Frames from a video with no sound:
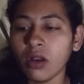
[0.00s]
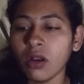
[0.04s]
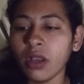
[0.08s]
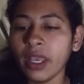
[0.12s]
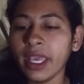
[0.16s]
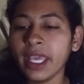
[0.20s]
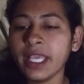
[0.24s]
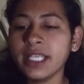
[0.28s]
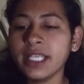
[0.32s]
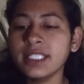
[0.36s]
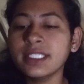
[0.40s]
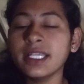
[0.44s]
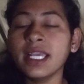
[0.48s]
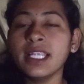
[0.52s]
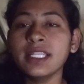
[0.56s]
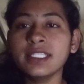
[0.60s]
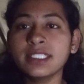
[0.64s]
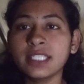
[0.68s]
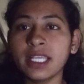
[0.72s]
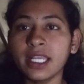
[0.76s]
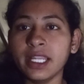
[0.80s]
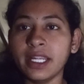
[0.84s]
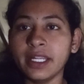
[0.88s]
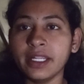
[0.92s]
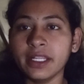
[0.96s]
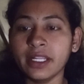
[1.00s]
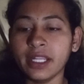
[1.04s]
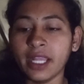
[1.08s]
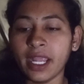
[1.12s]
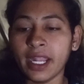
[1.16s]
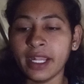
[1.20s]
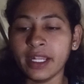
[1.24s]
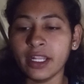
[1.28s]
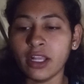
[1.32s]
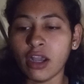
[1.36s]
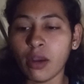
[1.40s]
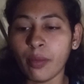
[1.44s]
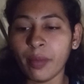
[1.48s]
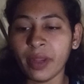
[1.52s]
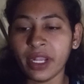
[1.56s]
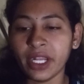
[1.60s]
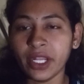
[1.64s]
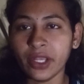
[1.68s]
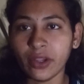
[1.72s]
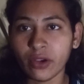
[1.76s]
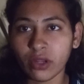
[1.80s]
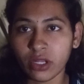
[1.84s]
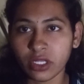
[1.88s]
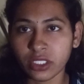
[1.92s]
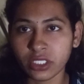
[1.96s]
axial skeleton and
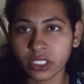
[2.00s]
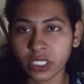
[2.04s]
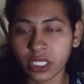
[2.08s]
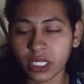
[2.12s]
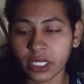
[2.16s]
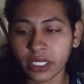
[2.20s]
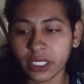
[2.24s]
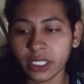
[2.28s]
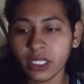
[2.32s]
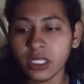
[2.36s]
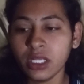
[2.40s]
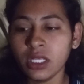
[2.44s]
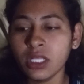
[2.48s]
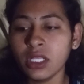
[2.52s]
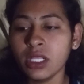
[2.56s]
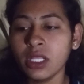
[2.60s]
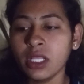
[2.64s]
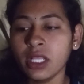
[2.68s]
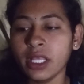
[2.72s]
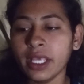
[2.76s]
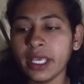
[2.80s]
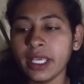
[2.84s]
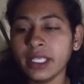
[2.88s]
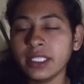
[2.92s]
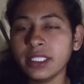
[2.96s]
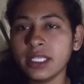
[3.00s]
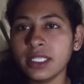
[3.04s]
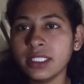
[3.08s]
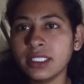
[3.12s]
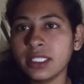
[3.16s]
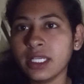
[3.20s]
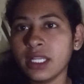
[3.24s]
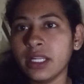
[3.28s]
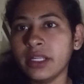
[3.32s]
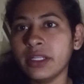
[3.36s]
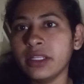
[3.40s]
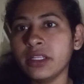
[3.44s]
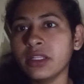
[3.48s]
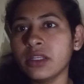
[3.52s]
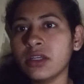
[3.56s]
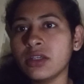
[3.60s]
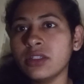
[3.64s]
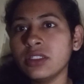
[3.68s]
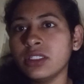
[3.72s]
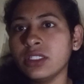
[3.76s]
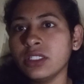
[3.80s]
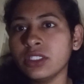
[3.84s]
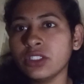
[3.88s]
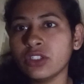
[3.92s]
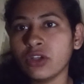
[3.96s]
appendicular skeleton. Axial skeleton
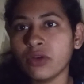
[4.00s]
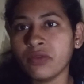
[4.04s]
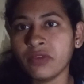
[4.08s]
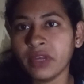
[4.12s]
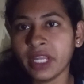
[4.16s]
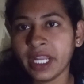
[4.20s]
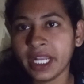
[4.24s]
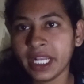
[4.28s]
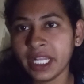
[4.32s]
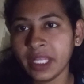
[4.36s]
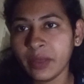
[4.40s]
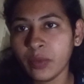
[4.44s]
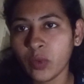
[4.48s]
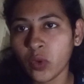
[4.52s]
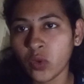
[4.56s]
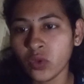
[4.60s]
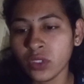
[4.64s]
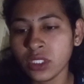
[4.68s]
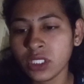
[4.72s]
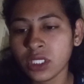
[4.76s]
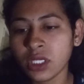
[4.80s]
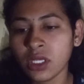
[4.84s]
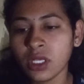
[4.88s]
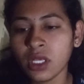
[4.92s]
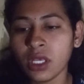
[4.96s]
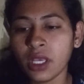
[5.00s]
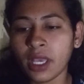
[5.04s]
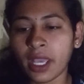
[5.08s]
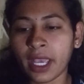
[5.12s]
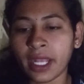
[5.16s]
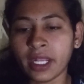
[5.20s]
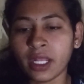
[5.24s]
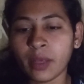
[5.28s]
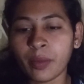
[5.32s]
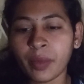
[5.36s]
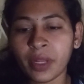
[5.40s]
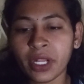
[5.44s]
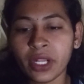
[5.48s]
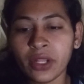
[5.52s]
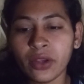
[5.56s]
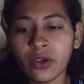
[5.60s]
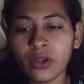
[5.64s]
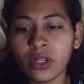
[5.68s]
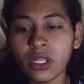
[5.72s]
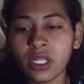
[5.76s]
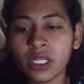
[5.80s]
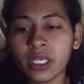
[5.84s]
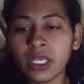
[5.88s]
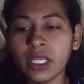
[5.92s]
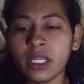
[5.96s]
consists of 80 bones and
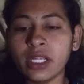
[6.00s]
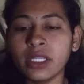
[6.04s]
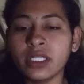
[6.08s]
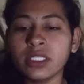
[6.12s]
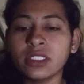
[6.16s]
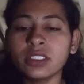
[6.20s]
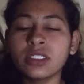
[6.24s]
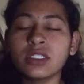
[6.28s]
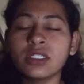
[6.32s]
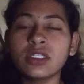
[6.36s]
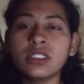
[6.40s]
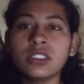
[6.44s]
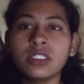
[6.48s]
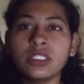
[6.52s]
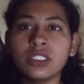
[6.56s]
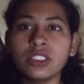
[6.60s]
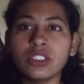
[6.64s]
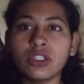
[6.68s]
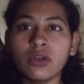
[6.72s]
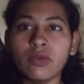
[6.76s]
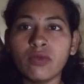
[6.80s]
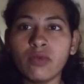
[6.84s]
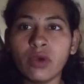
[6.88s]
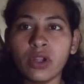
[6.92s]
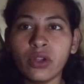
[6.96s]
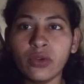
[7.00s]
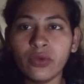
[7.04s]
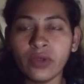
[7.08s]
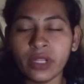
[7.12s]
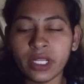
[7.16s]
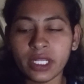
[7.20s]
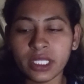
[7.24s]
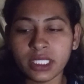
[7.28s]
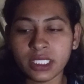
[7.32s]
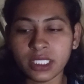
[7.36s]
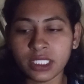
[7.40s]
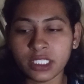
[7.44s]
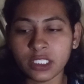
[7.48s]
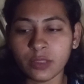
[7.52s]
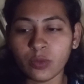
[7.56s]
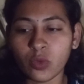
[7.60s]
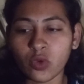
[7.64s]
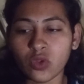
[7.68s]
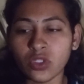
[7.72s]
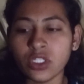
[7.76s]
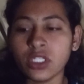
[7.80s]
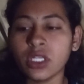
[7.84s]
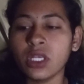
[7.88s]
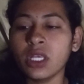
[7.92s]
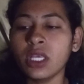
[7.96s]
appendicular skeleton consists of 126
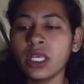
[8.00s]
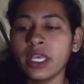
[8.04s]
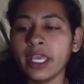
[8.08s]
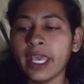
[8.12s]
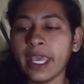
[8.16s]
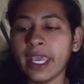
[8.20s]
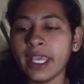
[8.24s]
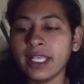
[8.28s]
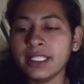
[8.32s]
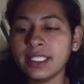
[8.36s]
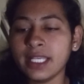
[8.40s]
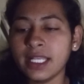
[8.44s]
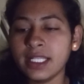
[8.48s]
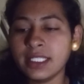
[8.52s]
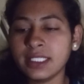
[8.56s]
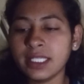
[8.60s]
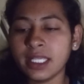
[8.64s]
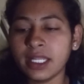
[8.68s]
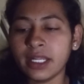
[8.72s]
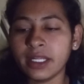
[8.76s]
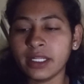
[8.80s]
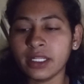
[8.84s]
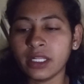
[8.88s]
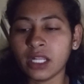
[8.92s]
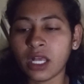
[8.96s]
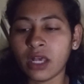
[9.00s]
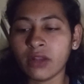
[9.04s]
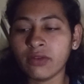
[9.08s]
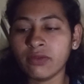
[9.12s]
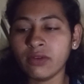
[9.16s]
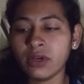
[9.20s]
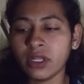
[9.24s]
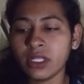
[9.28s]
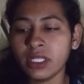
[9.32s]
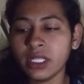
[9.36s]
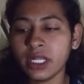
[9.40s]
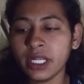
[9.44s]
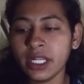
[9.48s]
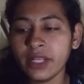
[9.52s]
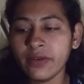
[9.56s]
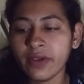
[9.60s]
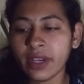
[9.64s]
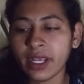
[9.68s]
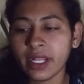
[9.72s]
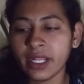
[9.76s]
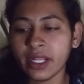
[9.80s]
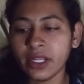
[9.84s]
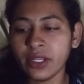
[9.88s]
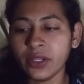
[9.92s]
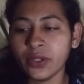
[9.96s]
bones. Axial skeleton are further
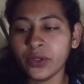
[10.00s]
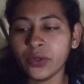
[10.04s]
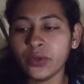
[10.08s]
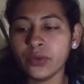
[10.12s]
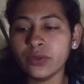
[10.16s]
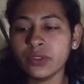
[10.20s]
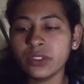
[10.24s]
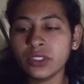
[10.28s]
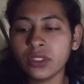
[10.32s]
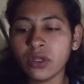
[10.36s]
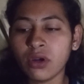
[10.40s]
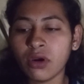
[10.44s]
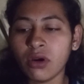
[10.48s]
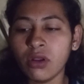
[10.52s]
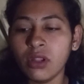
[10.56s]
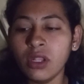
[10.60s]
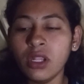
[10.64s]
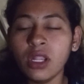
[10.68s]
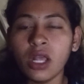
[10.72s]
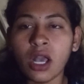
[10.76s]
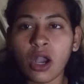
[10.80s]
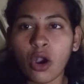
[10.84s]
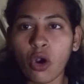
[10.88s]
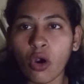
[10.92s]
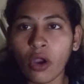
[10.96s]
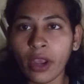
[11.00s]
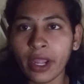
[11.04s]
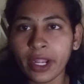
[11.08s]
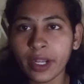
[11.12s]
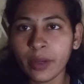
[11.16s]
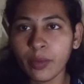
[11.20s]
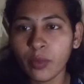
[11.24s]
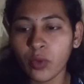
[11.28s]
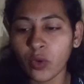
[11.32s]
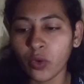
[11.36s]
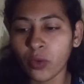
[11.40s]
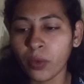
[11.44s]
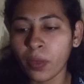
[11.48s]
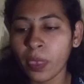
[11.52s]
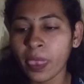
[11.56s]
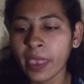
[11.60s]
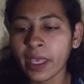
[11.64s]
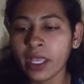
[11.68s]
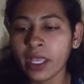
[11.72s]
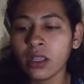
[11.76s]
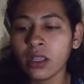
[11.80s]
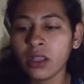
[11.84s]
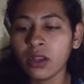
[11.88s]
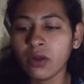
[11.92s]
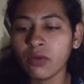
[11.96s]
divided into skull, hyoid bone,
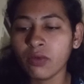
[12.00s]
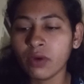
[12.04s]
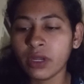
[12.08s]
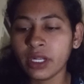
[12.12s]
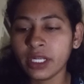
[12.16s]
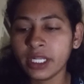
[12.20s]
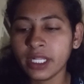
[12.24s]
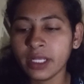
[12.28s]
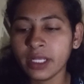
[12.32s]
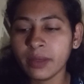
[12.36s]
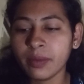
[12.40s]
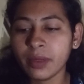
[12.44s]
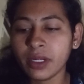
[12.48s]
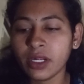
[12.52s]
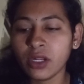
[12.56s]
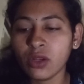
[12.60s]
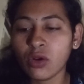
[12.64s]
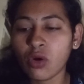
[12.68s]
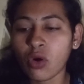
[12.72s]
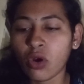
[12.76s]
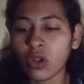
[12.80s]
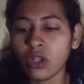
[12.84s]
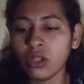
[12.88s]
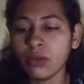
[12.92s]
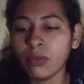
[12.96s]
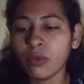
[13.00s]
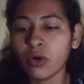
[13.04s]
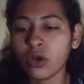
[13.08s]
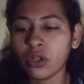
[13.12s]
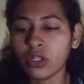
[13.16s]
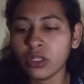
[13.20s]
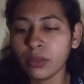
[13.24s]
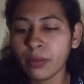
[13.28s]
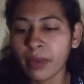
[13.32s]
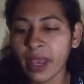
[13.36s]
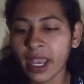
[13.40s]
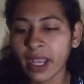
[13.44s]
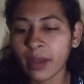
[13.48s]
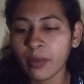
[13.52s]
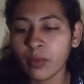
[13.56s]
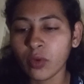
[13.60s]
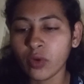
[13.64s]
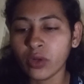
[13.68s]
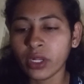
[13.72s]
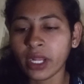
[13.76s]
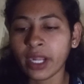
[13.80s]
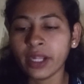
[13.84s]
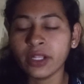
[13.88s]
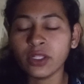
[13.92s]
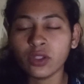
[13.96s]
vertebral column or the
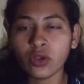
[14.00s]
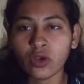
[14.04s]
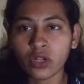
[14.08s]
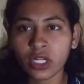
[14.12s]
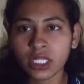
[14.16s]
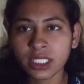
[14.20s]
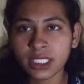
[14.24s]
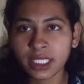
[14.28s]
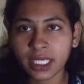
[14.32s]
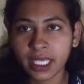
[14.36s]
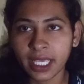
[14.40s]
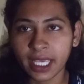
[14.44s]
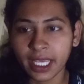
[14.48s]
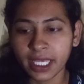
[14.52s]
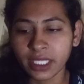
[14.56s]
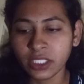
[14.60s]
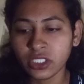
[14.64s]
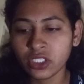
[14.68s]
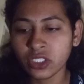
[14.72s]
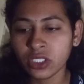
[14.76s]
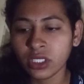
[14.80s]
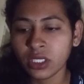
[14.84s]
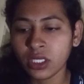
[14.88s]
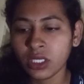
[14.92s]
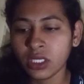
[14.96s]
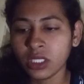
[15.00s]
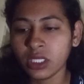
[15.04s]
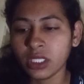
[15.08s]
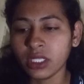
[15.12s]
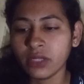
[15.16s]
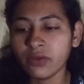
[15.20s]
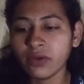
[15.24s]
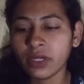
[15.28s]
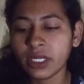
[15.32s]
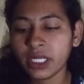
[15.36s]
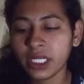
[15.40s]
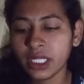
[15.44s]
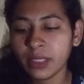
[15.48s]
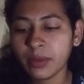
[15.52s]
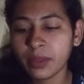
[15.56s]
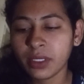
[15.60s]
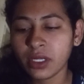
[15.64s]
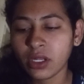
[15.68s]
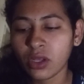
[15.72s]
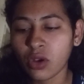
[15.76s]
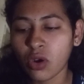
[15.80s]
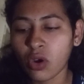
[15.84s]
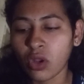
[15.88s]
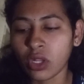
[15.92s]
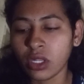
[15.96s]
backbone, and thoracic cage. Then
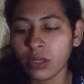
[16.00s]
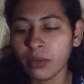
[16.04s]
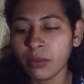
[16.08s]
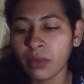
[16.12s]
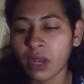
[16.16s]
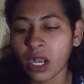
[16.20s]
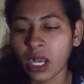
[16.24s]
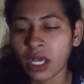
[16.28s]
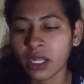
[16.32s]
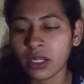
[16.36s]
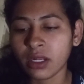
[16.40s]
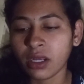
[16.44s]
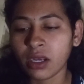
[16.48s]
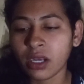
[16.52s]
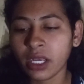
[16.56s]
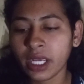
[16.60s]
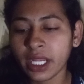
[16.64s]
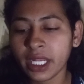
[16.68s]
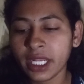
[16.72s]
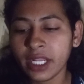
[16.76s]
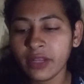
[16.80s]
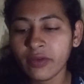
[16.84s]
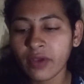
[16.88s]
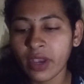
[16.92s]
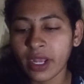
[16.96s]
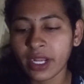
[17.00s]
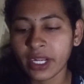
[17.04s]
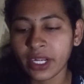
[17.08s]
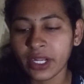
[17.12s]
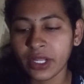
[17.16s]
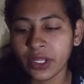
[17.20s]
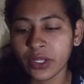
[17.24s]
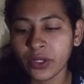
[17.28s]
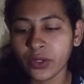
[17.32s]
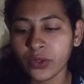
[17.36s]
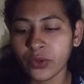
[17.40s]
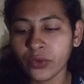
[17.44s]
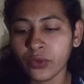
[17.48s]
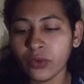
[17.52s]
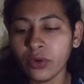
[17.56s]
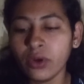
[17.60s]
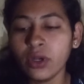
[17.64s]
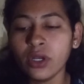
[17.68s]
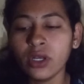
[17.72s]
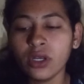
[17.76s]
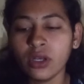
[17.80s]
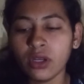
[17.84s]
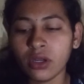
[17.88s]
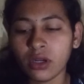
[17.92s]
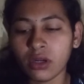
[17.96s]
vertebral column are again divided into
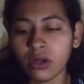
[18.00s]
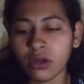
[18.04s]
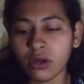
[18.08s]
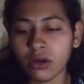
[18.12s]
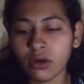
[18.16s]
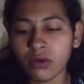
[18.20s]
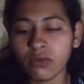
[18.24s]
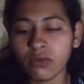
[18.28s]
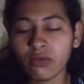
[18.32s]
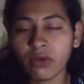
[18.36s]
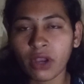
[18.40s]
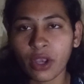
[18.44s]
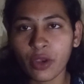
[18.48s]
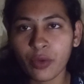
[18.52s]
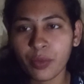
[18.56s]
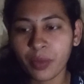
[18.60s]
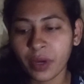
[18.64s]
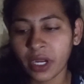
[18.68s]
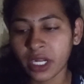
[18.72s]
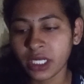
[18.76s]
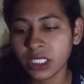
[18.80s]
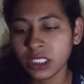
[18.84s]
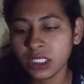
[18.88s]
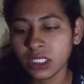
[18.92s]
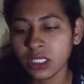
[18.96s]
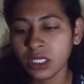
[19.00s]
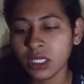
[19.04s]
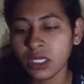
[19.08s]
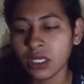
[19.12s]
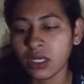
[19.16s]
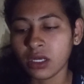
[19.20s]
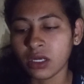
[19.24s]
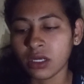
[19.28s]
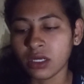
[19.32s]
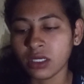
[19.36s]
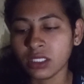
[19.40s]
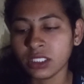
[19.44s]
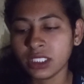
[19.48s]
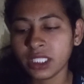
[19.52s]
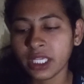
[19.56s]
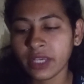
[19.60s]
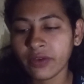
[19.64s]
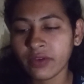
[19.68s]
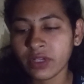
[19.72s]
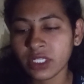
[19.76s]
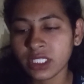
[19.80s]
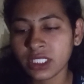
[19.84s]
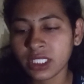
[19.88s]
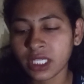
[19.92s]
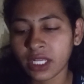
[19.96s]
5 parts,
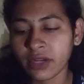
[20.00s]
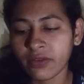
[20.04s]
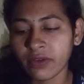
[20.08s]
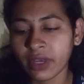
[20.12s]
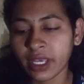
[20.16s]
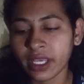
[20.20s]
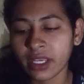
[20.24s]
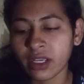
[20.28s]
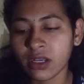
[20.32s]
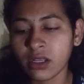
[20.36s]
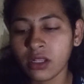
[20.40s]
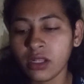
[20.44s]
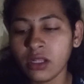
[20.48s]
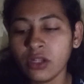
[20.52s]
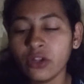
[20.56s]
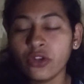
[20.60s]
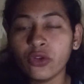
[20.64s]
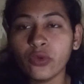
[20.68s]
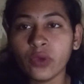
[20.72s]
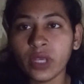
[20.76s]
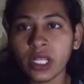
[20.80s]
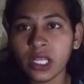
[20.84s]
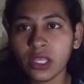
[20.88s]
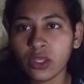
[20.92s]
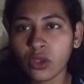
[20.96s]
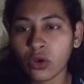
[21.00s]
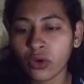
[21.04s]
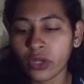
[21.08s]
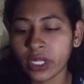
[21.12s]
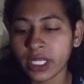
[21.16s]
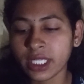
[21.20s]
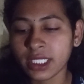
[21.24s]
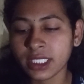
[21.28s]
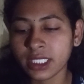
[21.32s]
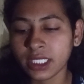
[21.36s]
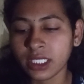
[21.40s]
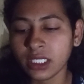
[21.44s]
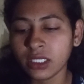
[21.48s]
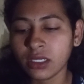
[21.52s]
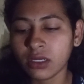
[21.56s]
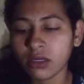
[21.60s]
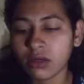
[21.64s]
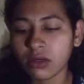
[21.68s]
7 cervical, 12 thoracic,